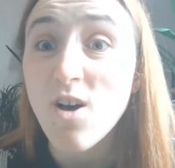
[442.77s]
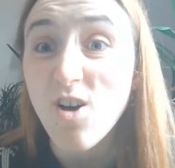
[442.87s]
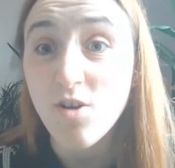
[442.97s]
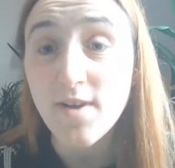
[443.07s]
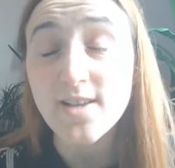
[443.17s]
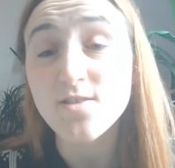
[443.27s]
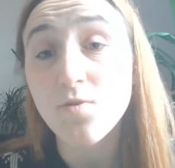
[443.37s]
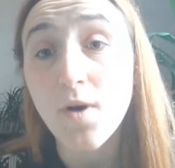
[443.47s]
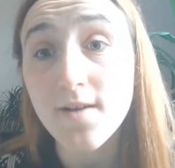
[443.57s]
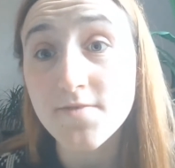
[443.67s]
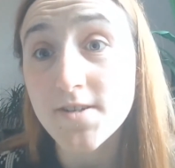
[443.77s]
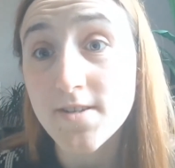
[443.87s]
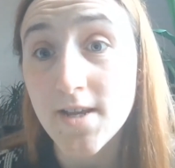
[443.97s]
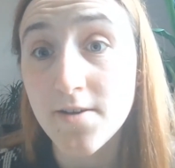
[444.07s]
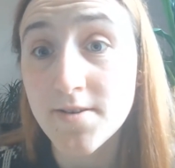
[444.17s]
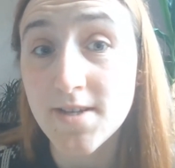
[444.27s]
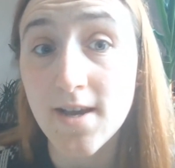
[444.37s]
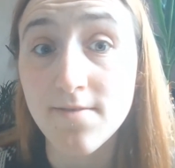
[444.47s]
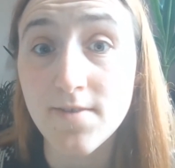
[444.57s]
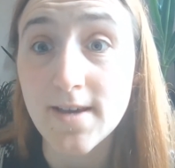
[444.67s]
Alright, so what I've done now is
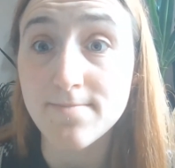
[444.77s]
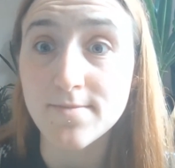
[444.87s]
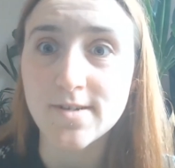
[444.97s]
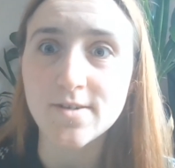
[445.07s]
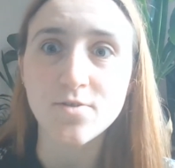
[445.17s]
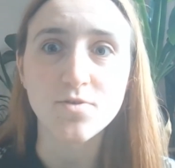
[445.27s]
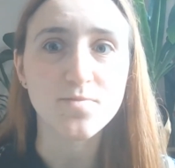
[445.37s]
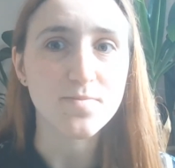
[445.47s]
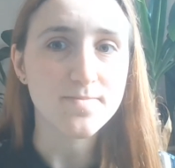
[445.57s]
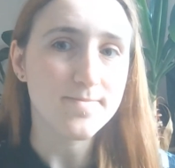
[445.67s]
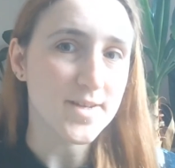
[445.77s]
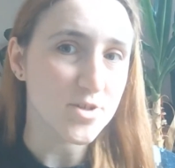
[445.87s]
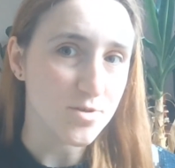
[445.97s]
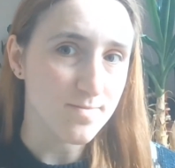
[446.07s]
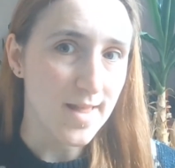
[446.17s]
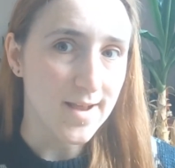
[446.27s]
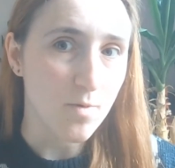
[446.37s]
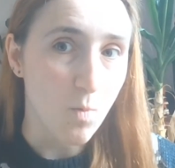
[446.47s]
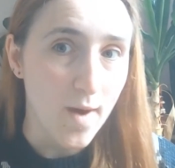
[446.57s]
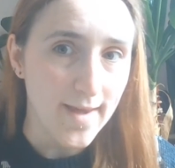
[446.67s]
I've turned those pictures black
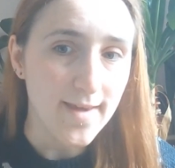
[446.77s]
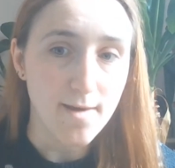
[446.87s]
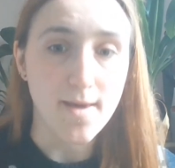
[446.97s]
and white